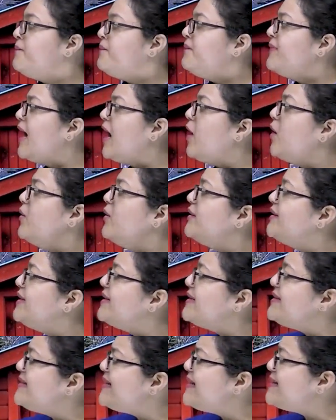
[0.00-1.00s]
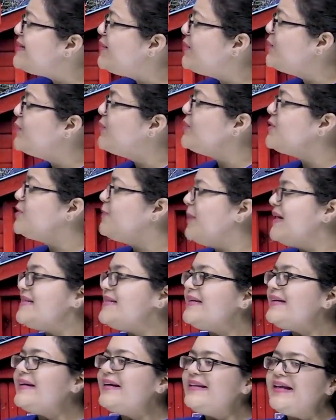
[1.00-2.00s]
Now, this is used
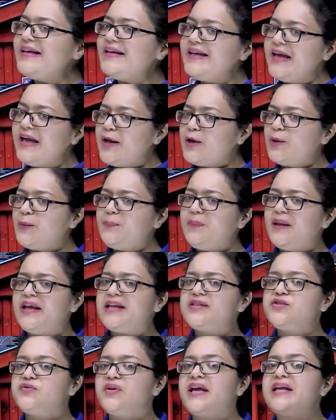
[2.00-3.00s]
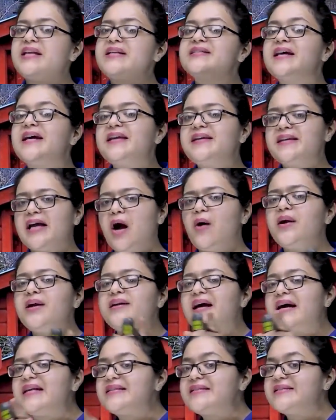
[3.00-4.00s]
basically in aeroplanes, trains, and now it
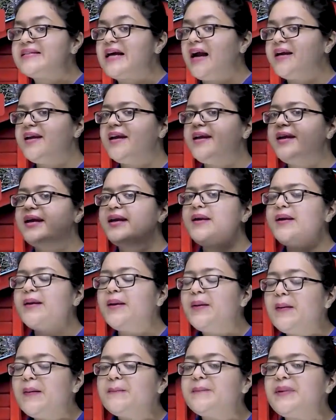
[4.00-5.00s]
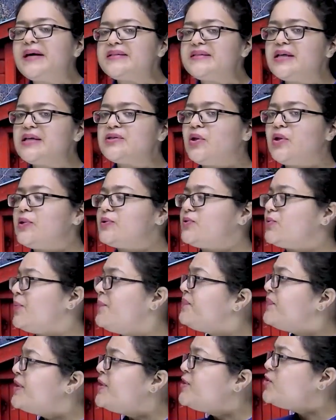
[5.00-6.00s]
has started in buses also.
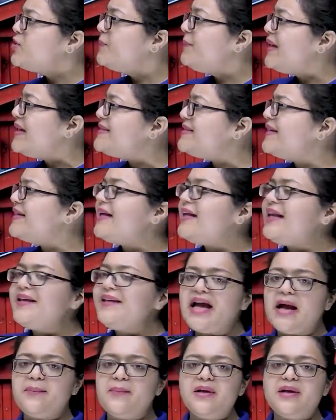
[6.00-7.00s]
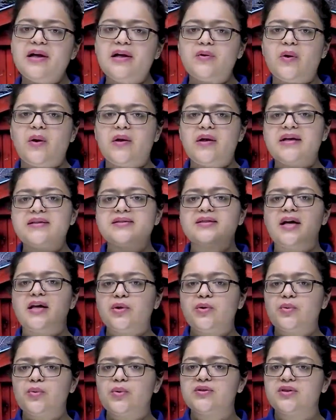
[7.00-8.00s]
So, basically chemical toilets are
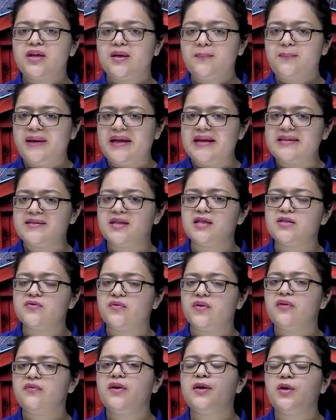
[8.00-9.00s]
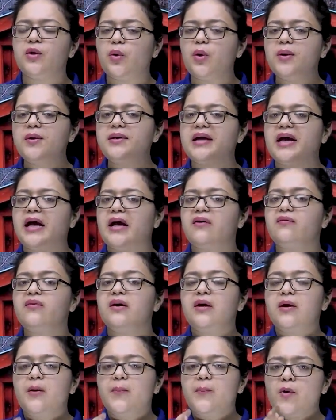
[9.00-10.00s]
used in places where we don't have
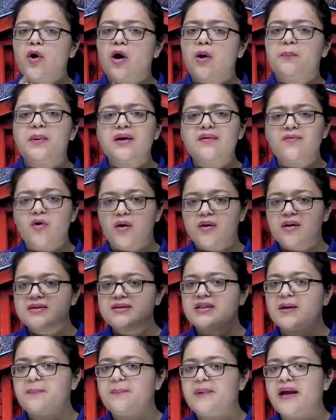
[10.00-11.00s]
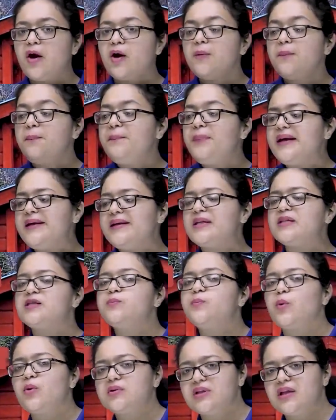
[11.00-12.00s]
proper water supply or pit
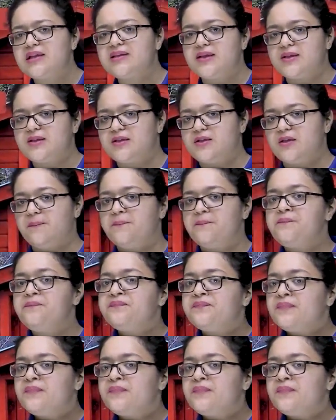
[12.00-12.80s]
disposal system.